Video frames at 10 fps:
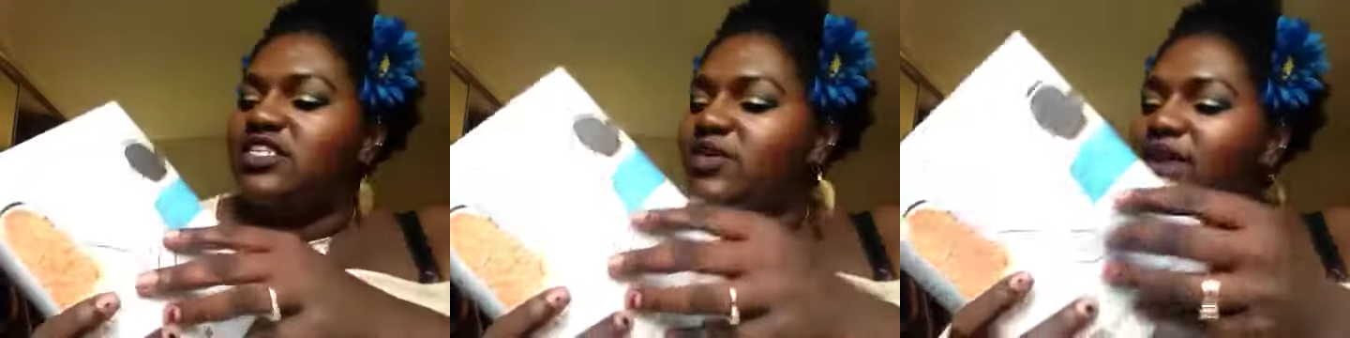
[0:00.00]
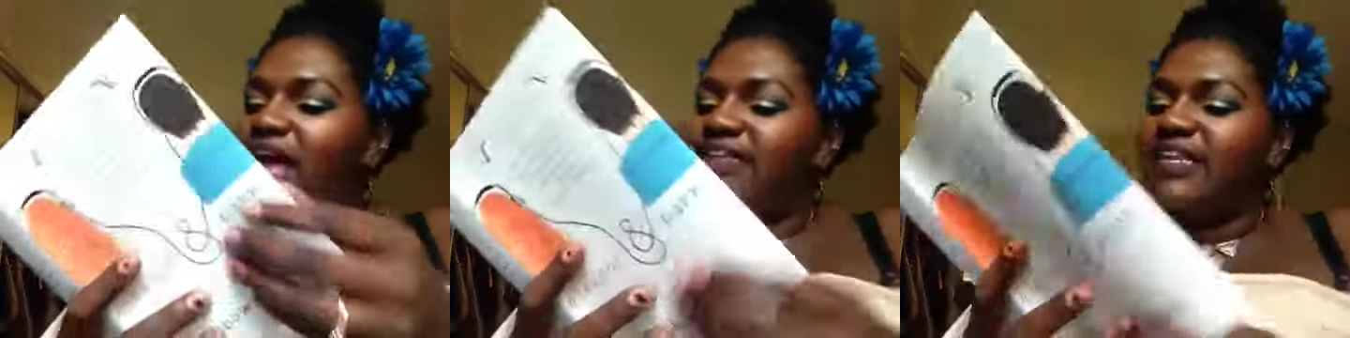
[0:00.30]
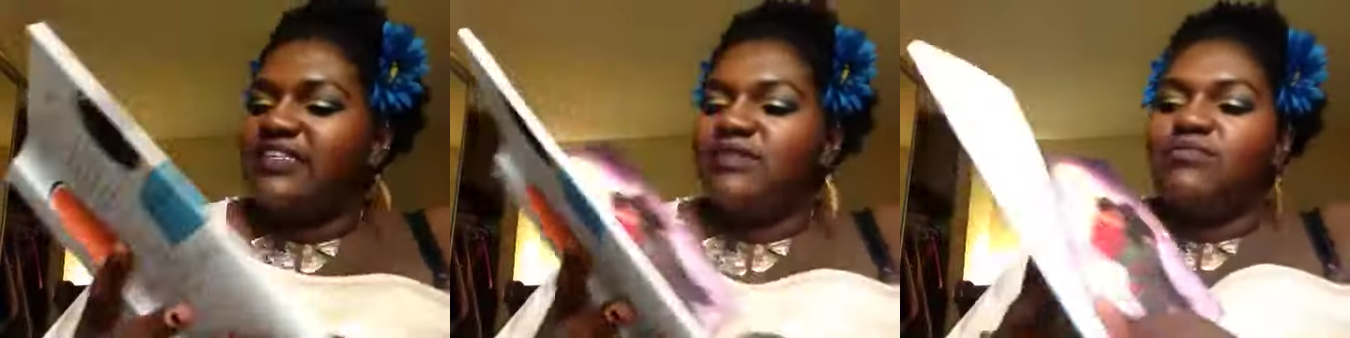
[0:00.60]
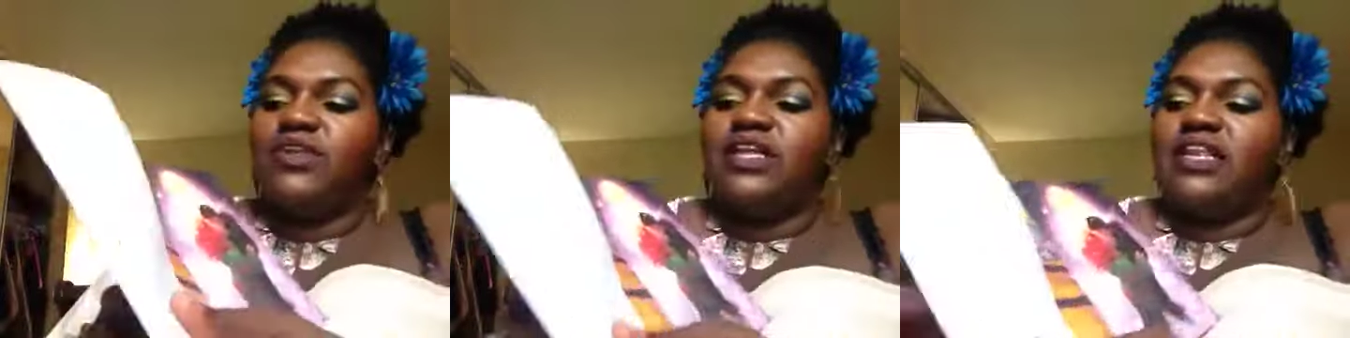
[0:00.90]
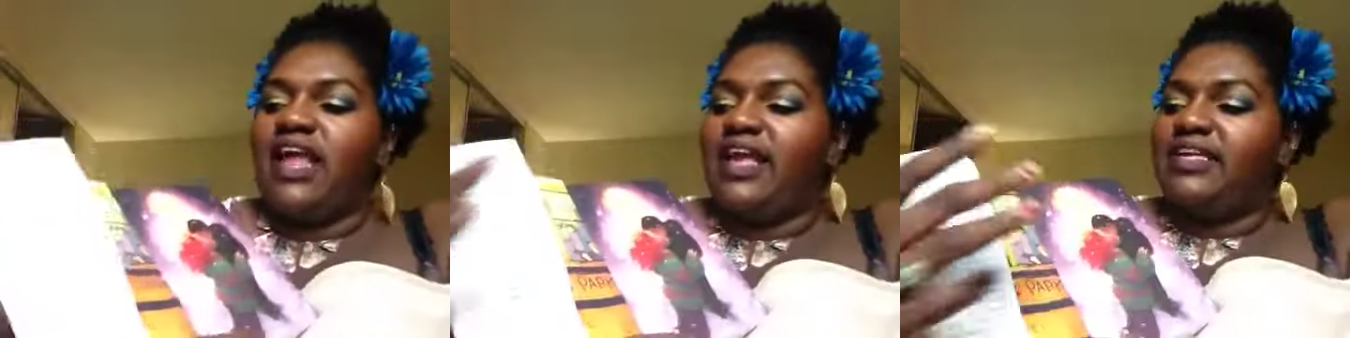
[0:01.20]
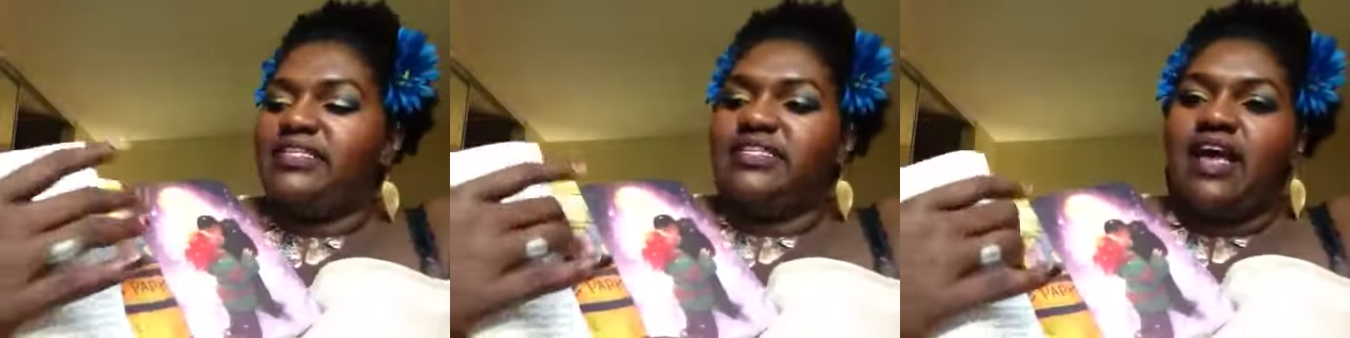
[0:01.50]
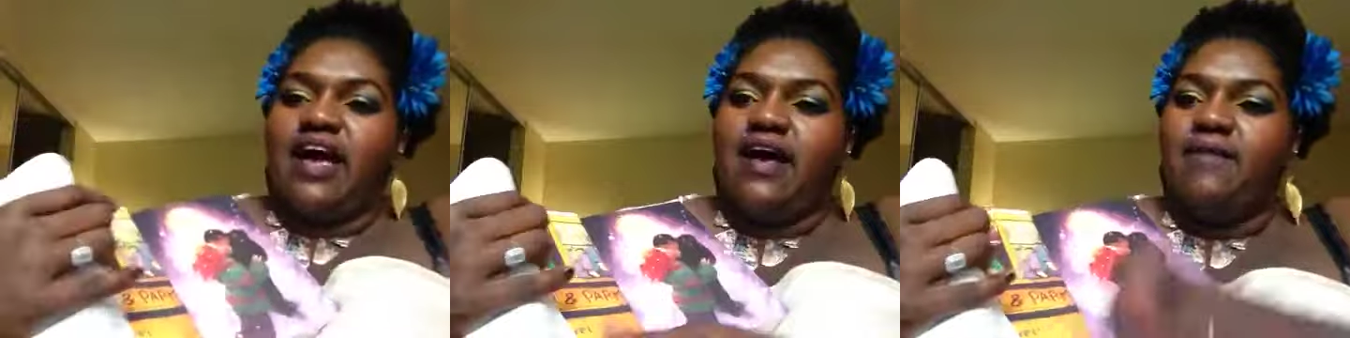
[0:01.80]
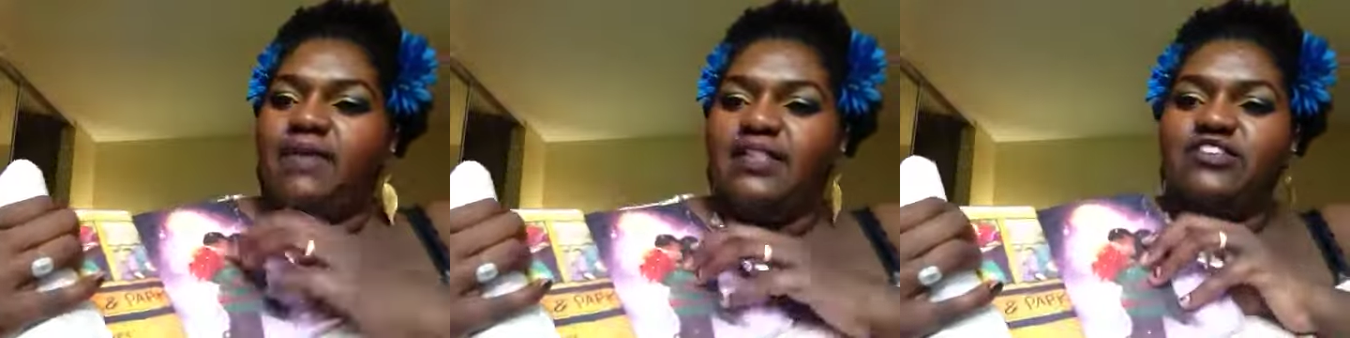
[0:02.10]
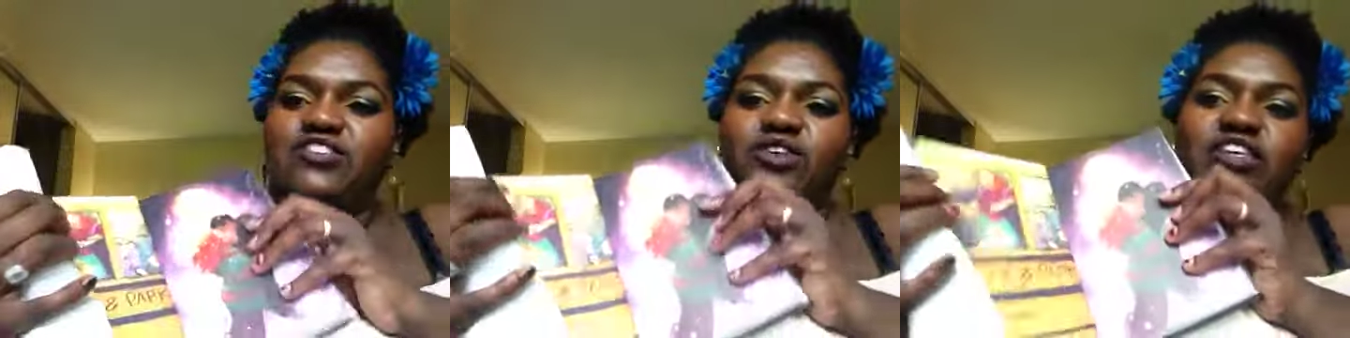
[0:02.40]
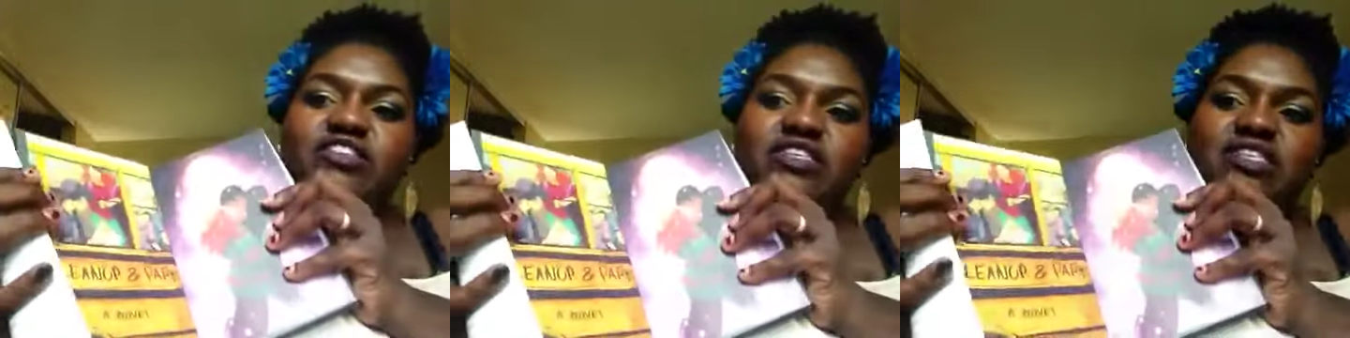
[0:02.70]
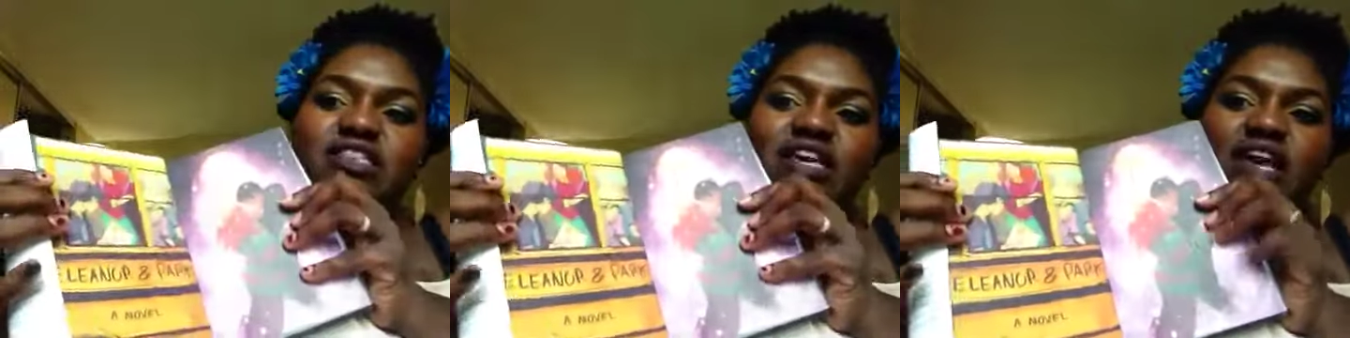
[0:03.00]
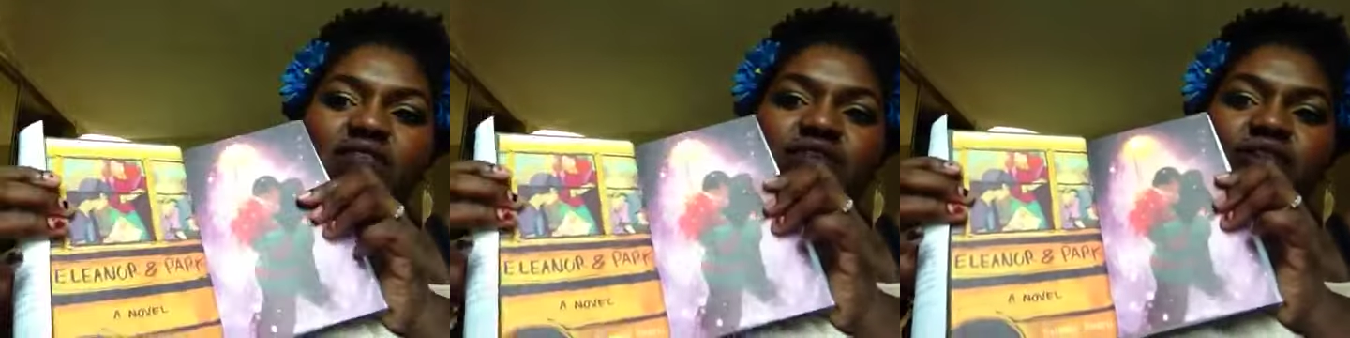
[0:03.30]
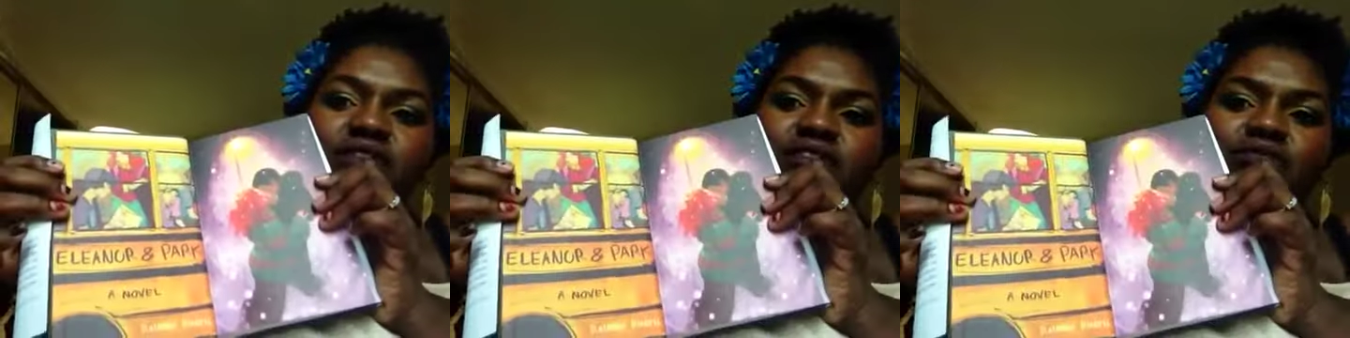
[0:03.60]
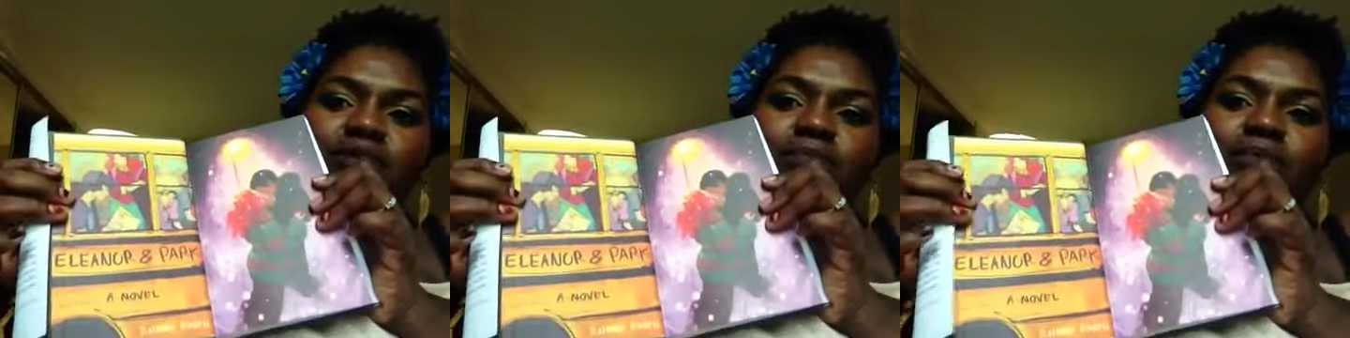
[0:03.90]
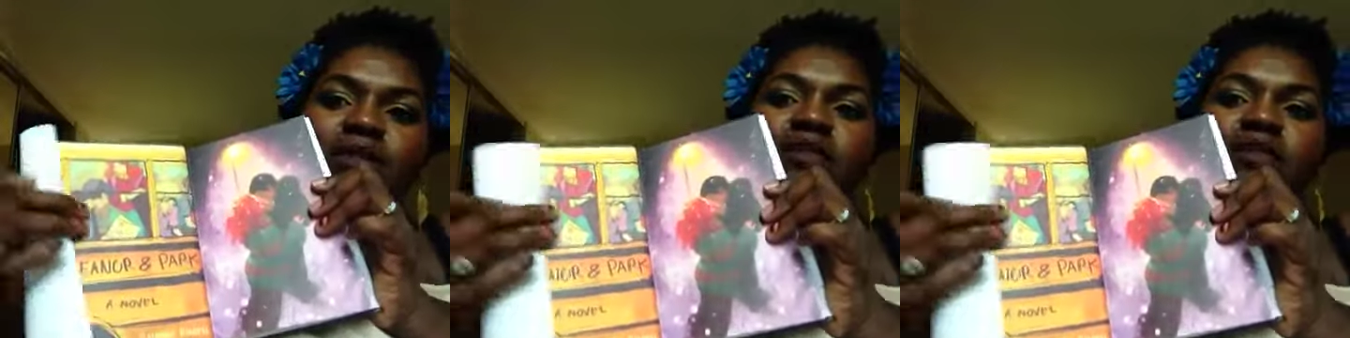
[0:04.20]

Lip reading: so it has like some really nice illustrations in the cover, these really pretty